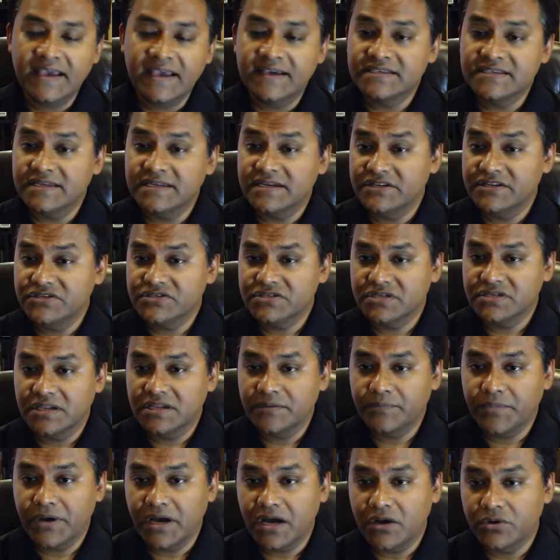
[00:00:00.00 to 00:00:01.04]
as an
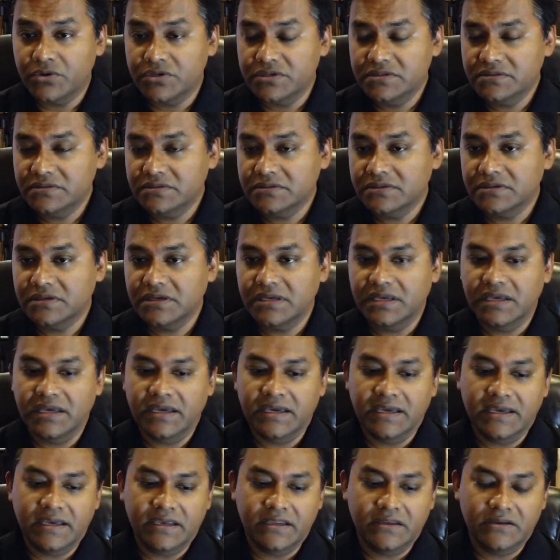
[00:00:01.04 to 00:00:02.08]
additional power,
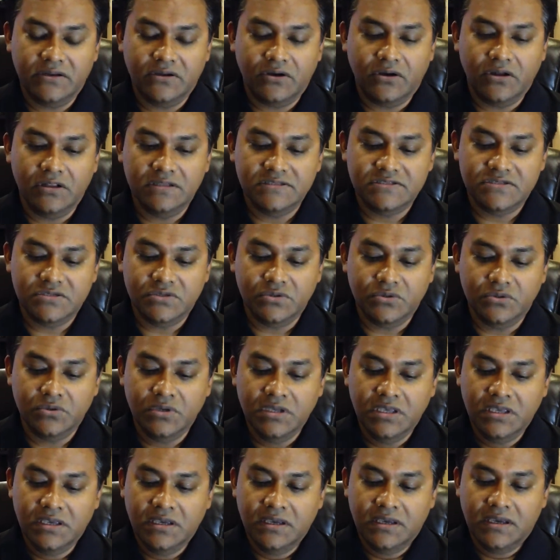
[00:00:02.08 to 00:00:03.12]
and
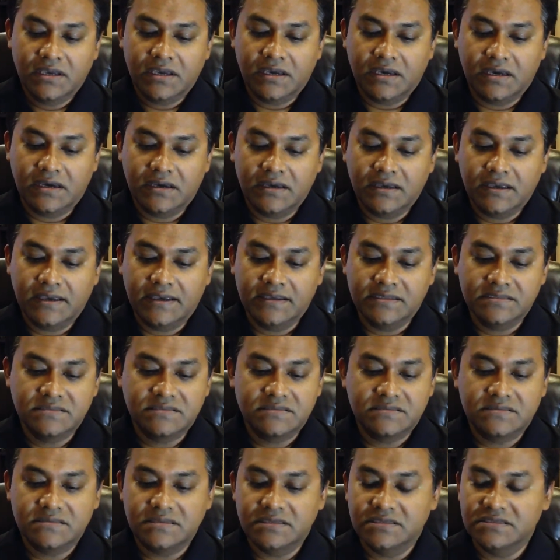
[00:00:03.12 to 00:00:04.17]
also uh,
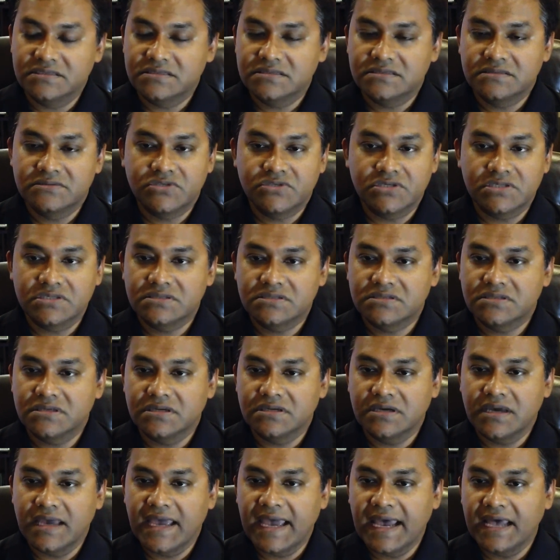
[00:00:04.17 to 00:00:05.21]
is it's just
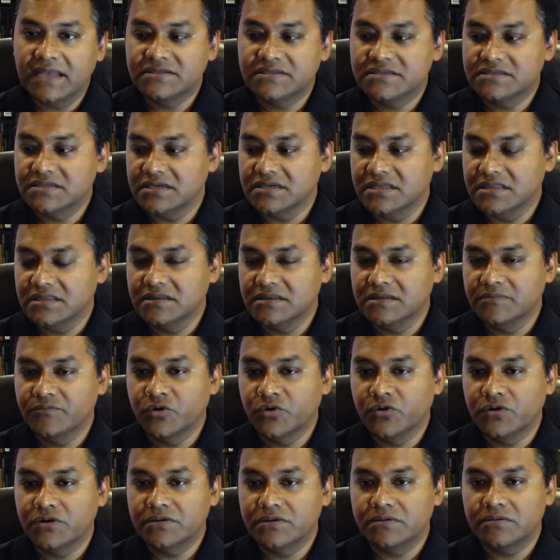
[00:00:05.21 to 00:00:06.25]
uh, adds a
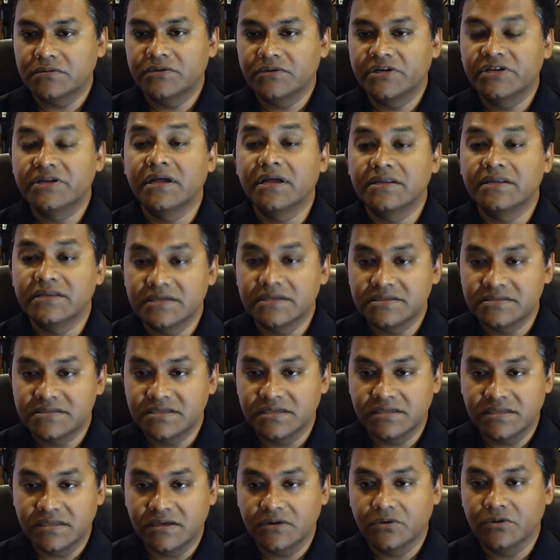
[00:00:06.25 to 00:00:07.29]
more
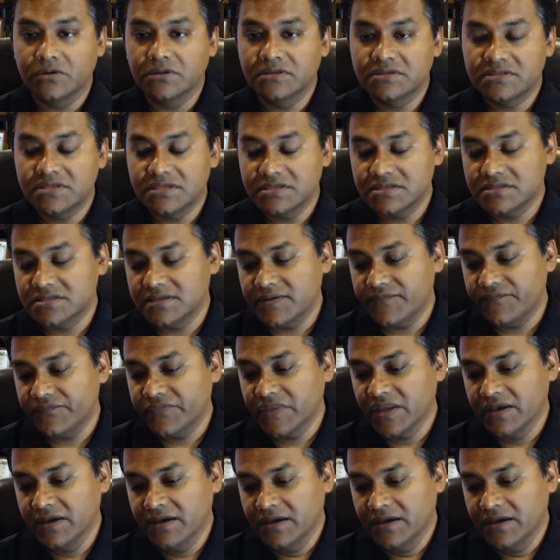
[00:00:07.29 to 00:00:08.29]
redundancy in the whole system.